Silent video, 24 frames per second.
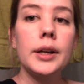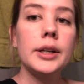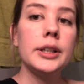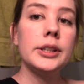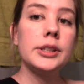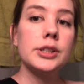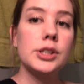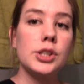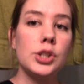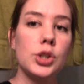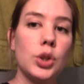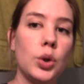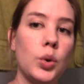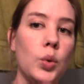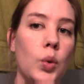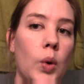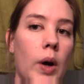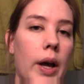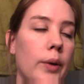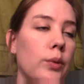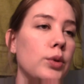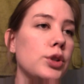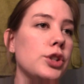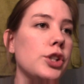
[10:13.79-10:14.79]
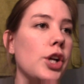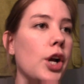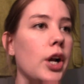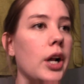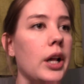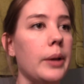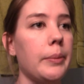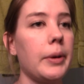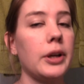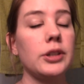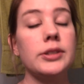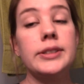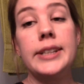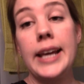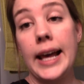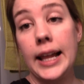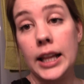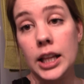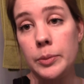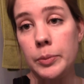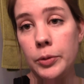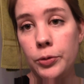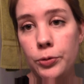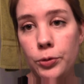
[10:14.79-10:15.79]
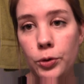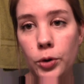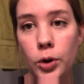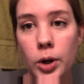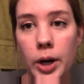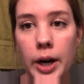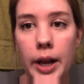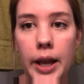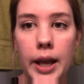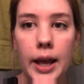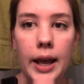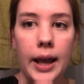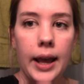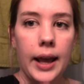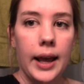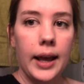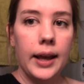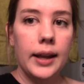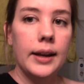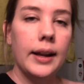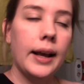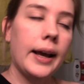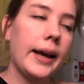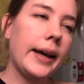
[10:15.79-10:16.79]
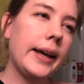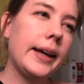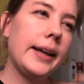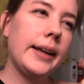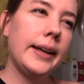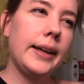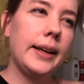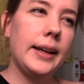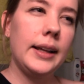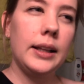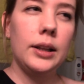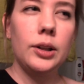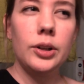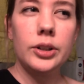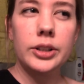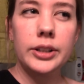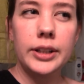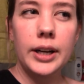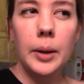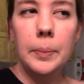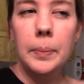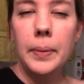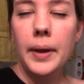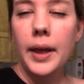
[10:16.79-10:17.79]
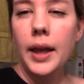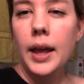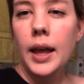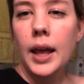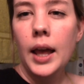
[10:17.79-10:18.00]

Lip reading: So I was talking about talc before, and I looked it up.